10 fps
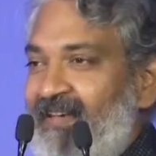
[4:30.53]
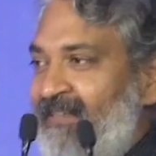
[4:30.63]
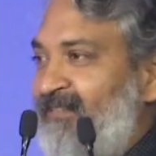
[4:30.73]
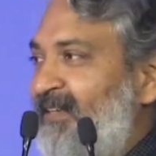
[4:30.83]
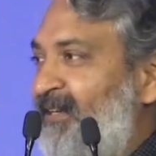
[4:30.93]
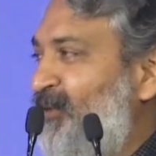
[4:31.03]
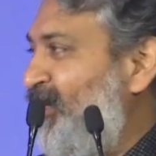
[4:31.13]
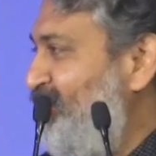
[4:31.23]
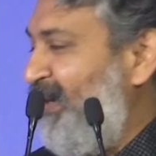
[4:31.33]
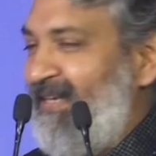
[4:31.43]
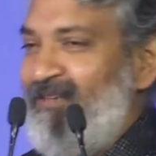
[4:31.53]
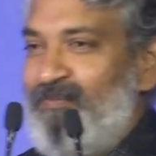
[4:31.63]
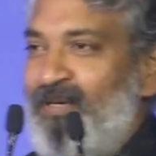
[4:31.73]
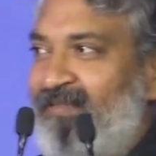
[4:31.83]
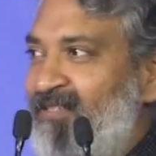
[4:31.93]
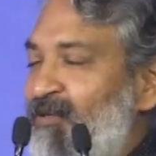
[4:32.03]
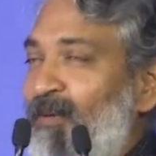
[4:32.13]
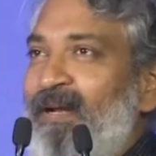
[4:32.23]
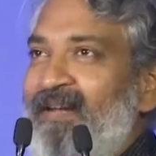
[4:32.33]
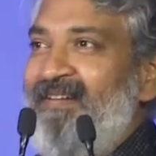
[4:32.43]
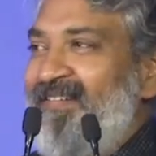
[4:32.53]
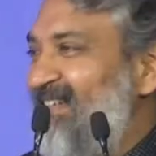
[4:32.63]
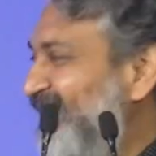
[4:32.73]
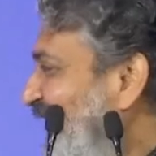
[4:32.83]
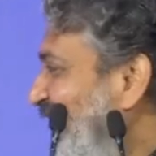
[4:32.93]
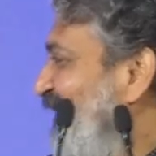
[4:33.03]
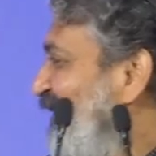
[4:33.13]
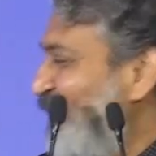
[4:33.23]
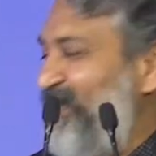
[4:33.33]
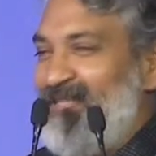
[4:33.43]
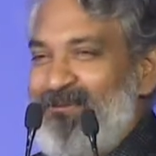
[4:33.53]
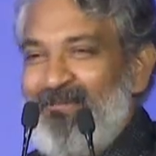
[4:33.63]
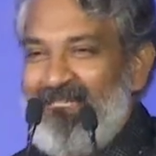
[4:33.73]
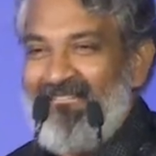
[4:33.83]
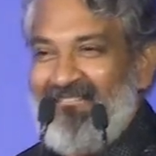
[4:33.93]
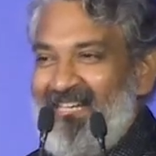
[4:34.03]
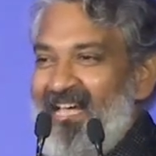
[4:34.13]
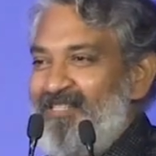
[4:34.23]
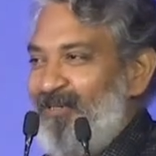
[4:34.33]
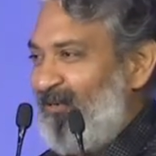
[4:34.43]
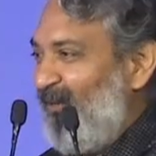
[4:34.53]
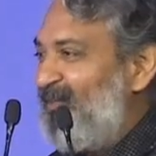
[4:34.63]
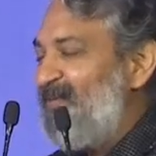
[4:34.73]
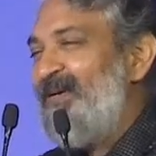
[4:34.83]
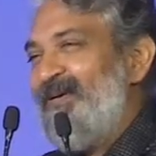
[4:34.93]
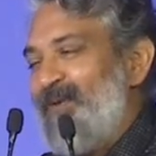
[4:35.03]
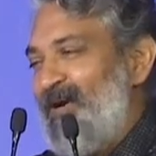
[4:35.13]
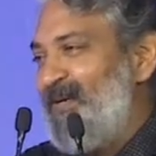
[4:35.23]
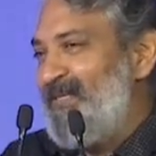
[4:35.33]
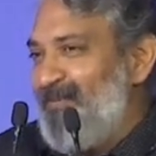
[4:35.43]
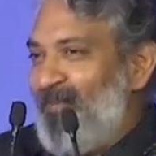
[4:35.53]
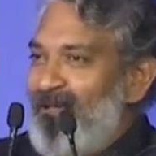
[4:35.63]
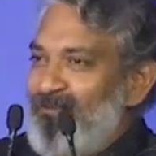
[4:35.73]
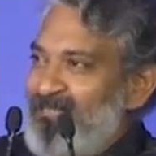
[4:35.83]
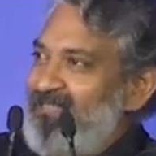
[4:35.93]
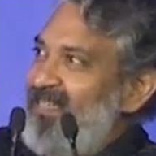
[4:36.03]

I thought my breath stopped. I didn't know whether you would take the catch or not. Probably the ball was